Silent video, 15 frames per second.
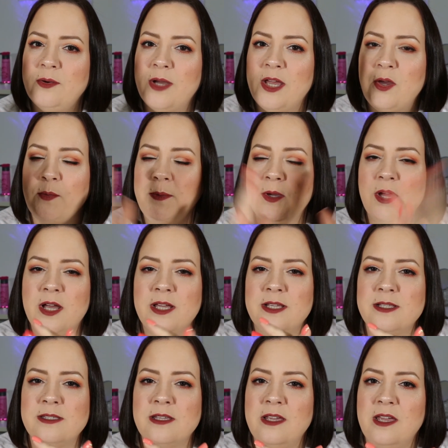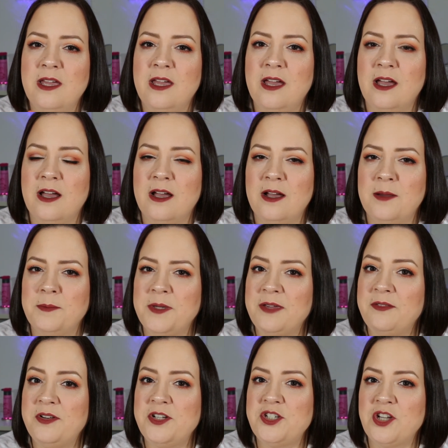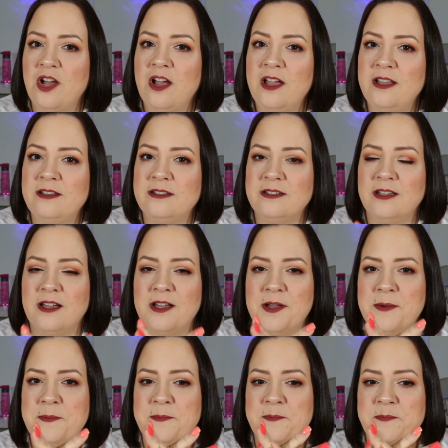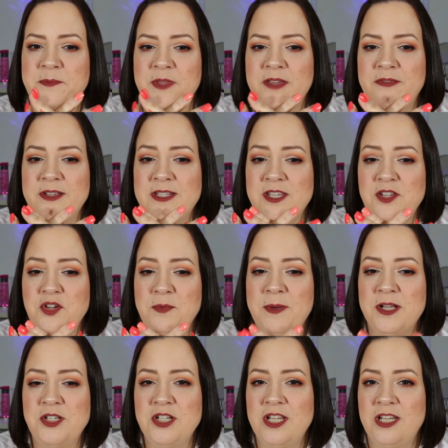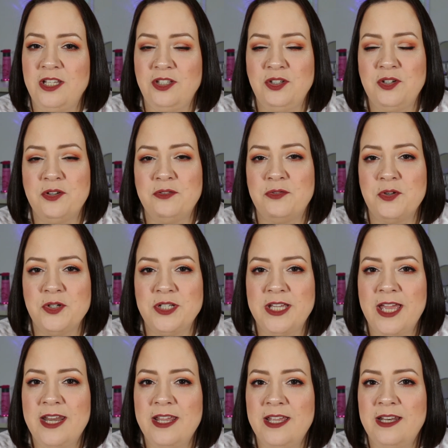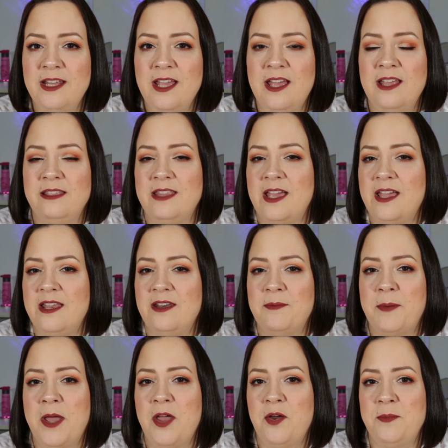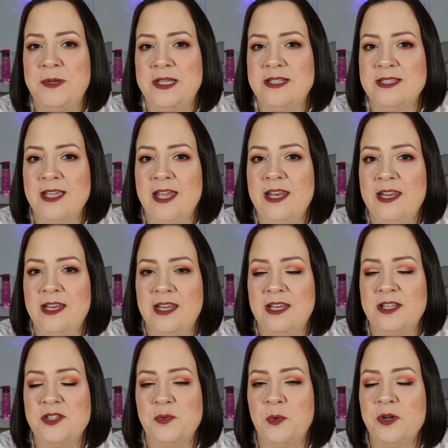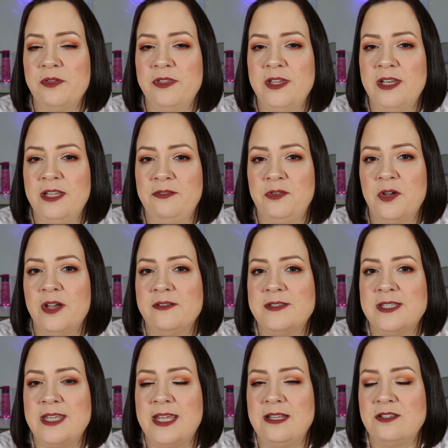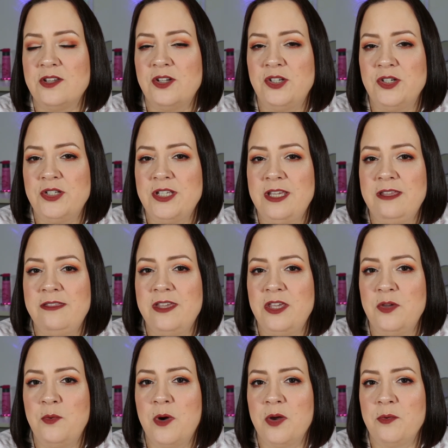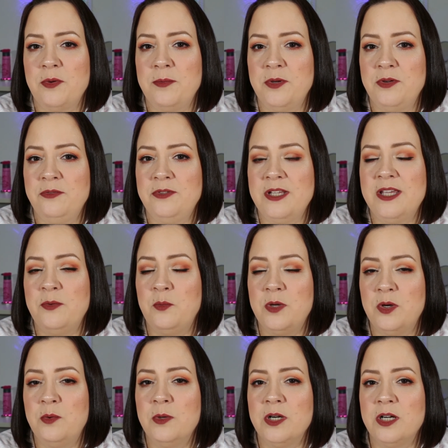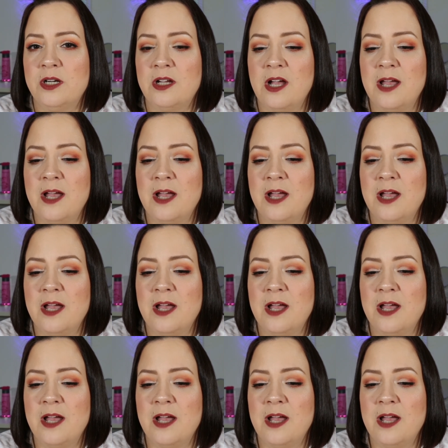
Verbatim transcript: I hope you guys give it a shot. If it's in your budget and you can afford to get it, then by all means get it. It is worth it. If you have stains on your teeth that you want removed, it will work.